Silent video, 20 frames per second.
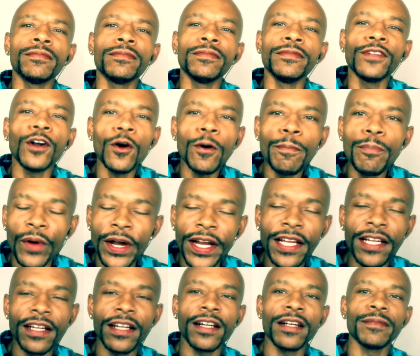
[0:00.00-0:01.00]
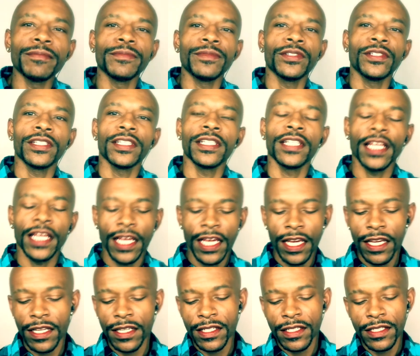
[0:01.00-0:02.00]
No breakup should
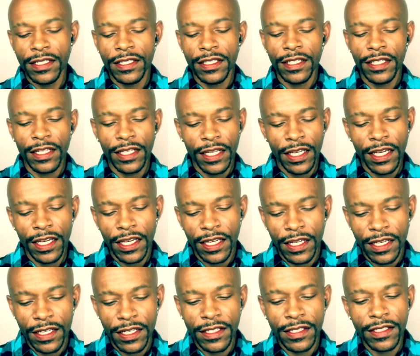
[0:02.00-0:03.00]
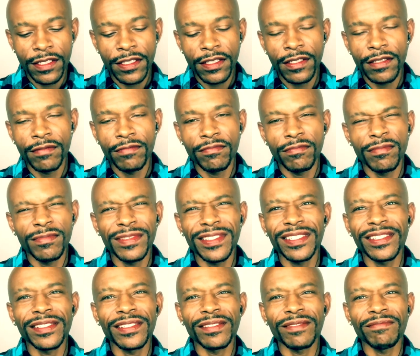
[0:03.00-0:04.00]
end in
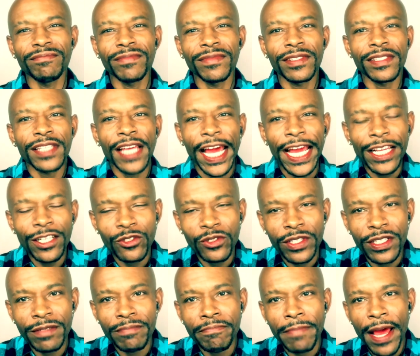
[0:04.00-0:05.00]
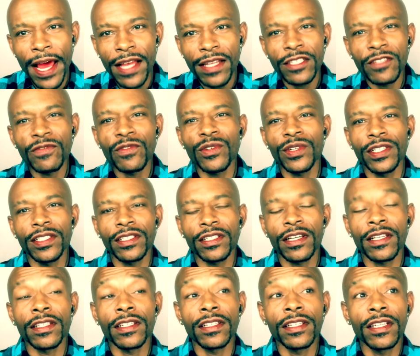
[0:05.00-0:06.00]
this hatred and malice for each
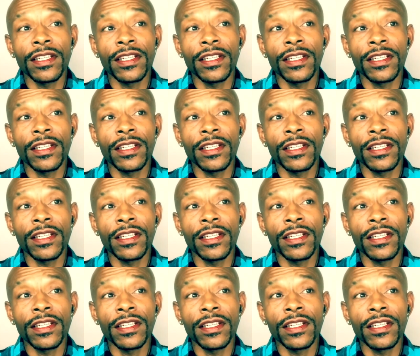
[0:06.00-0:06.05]
other.